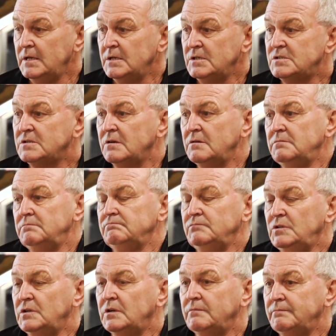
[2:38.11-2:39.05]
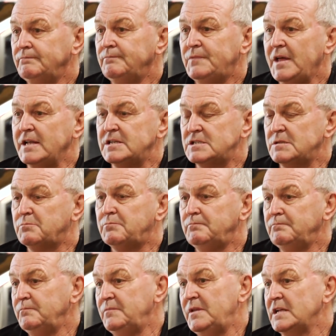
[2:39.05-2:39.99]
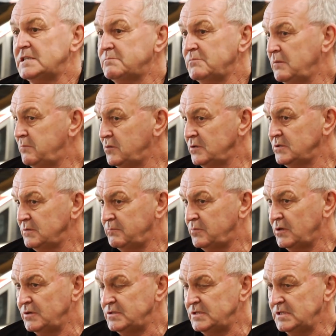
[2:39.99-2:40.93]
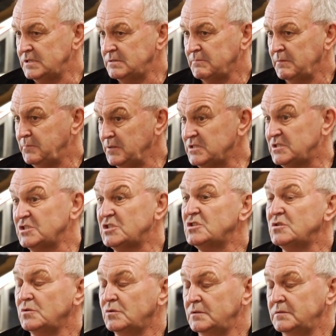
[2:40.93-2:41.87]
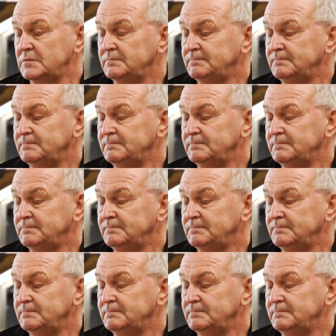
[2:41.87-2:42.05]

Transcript: So, that's my process, my business thought.